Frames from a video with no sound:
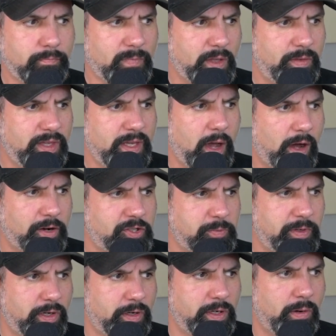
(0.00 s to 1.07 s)
the
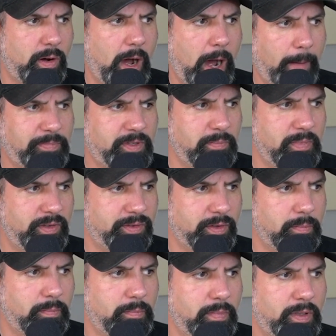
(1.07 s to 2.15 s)
entrepreneurial
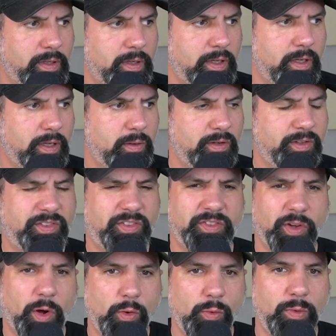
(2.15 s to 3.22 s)
optimism is
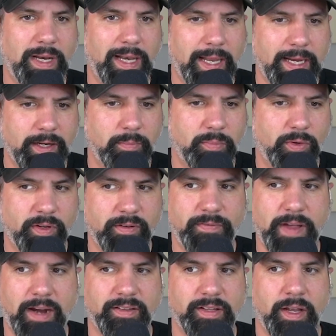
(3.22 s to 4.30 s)
so relatable. In
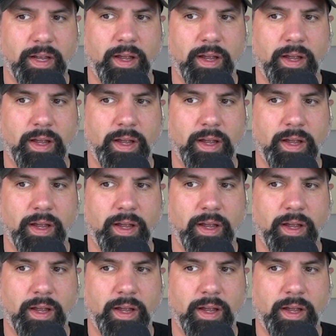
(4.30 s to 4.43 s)
fact,